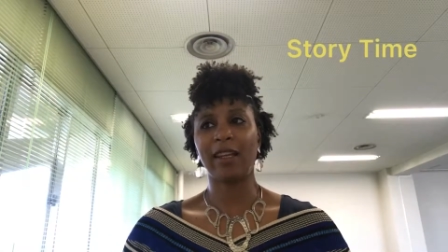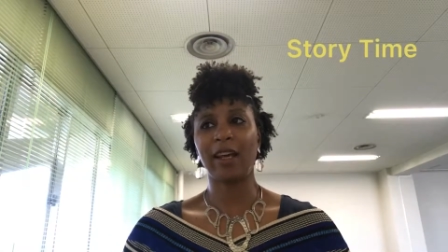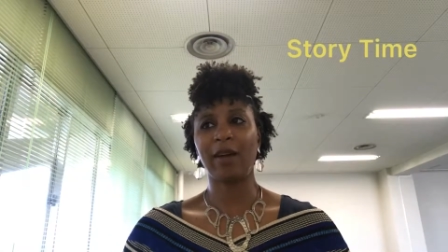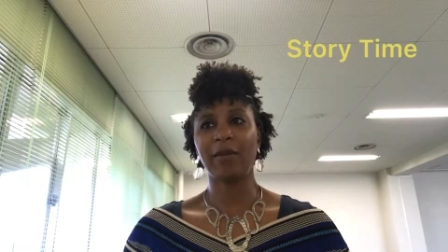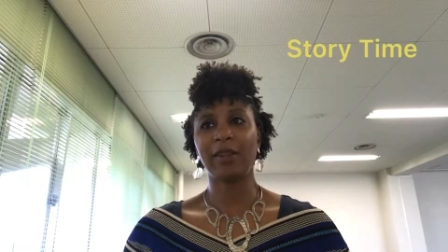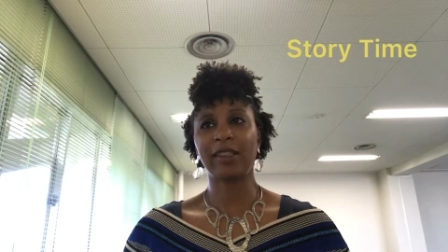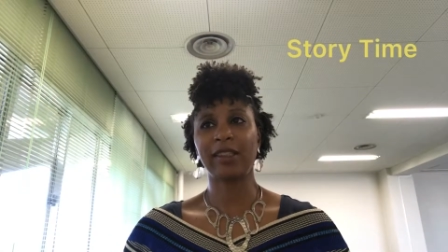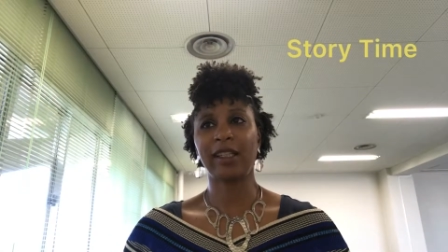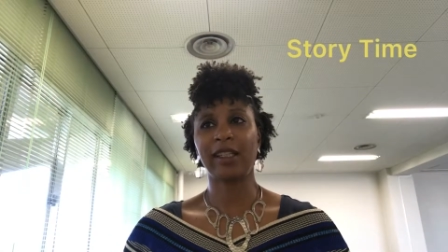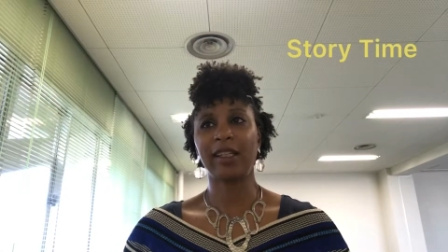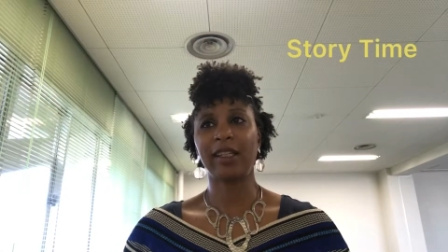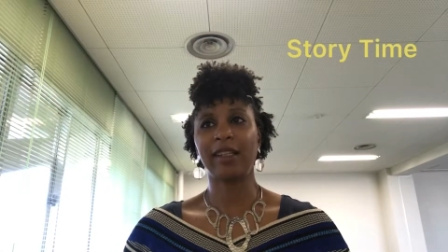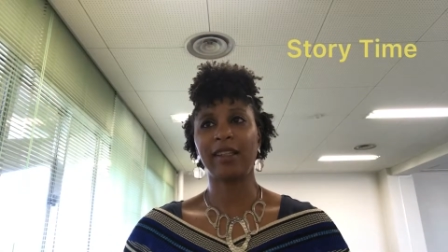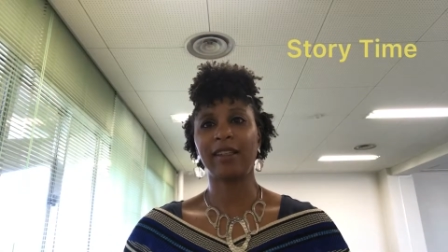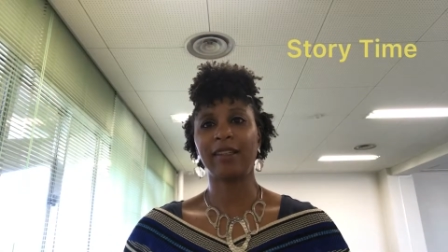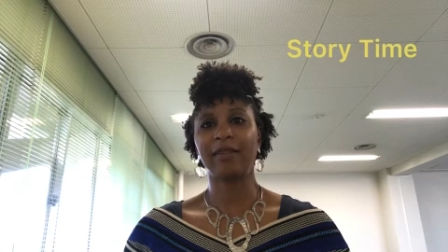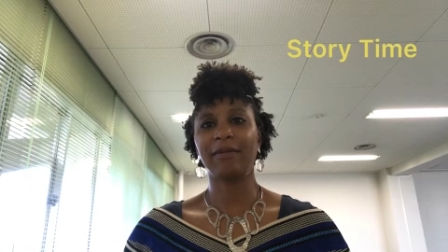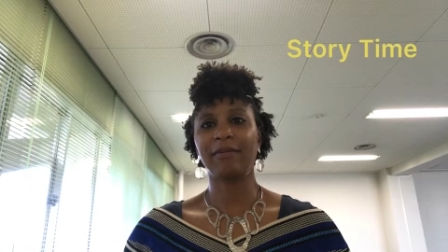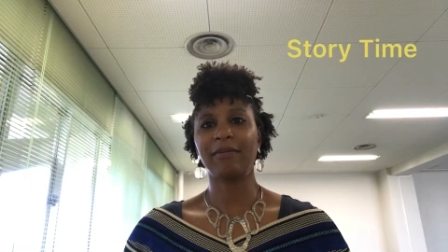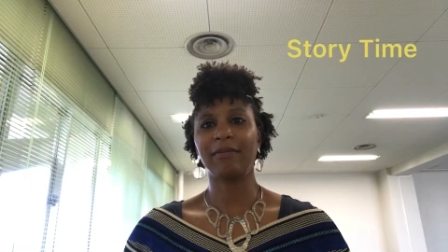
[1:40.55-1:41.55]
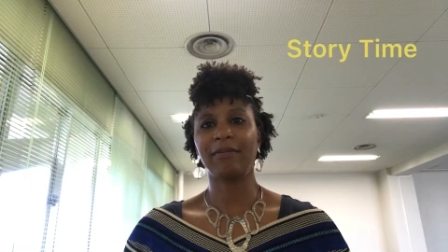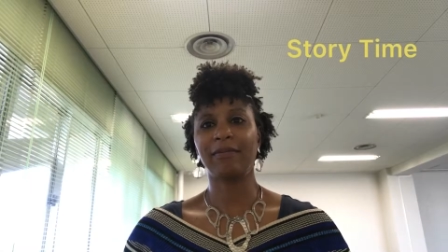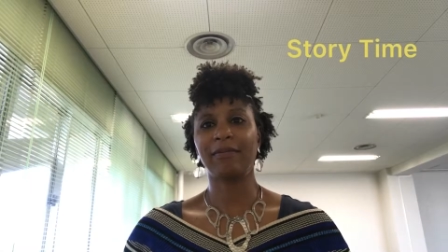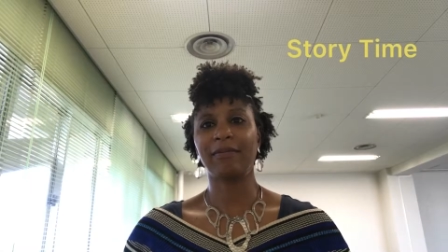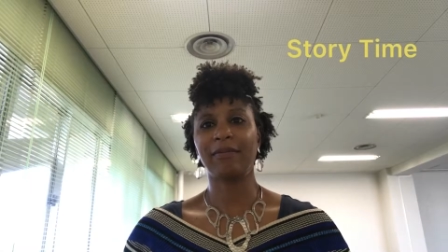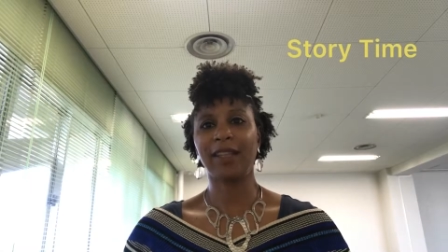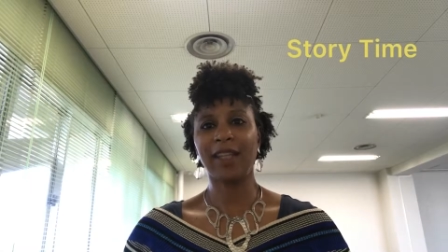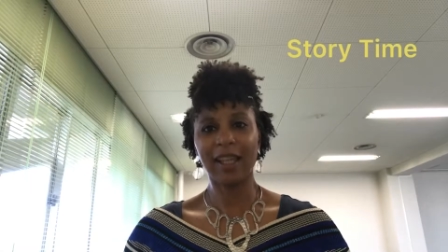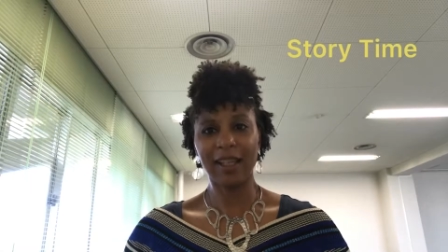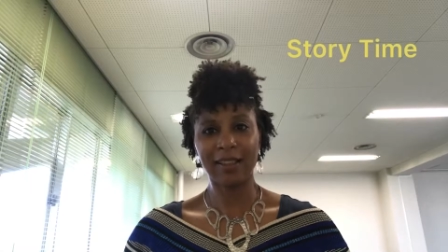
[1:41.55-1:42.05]
And I was like,
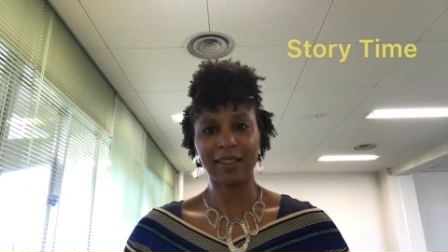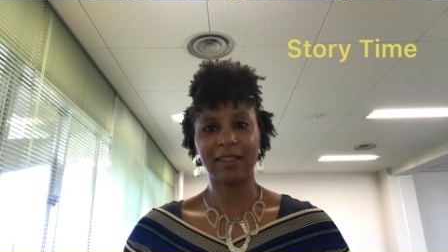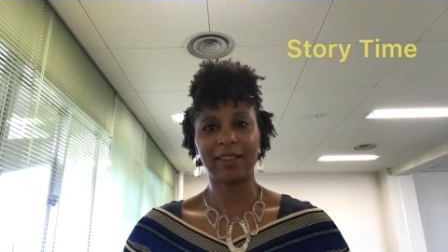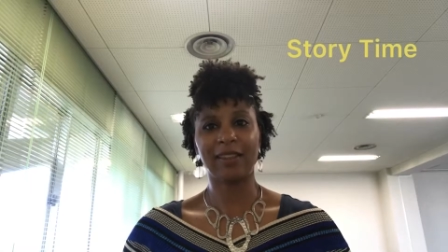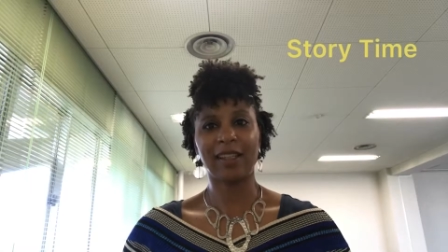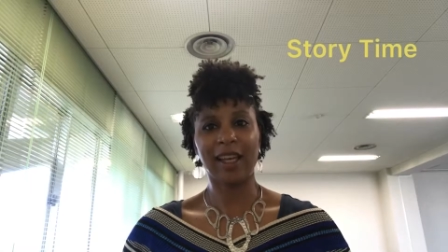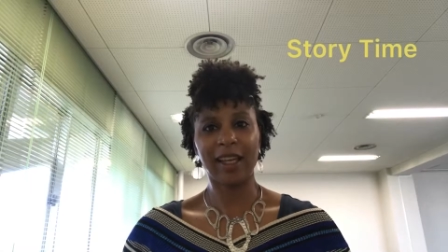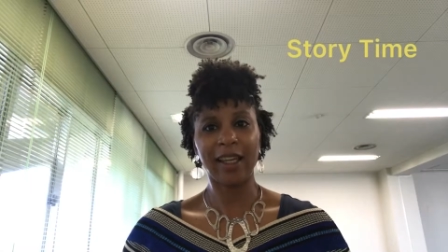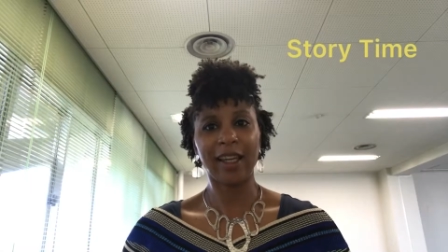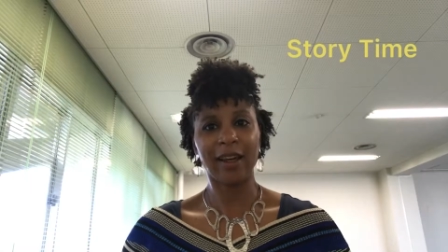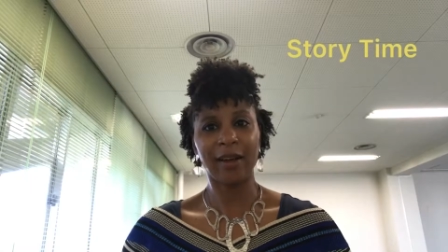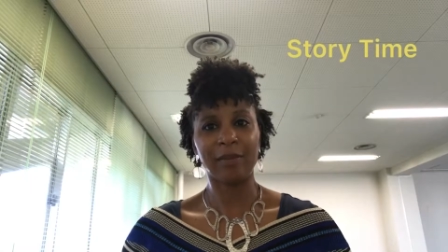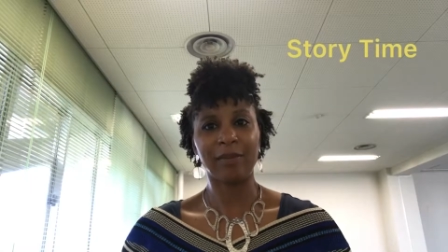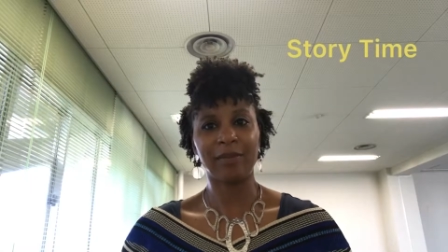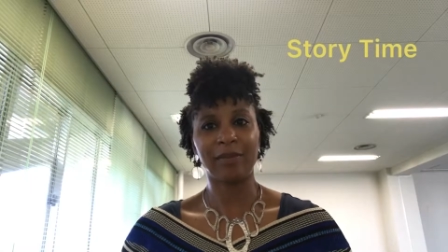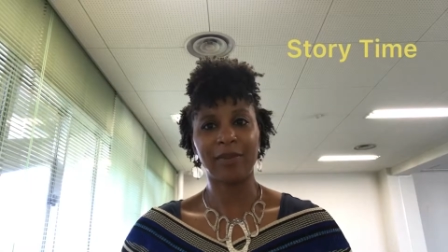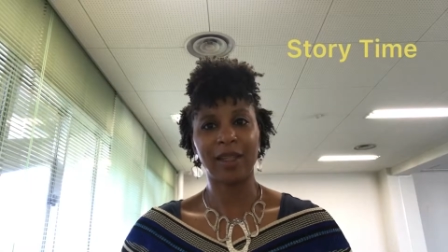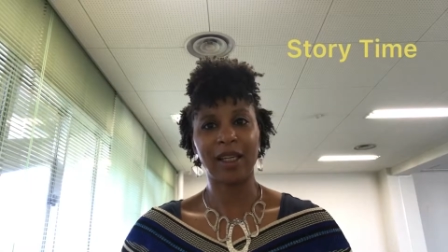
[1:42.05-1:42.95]
yes, I am.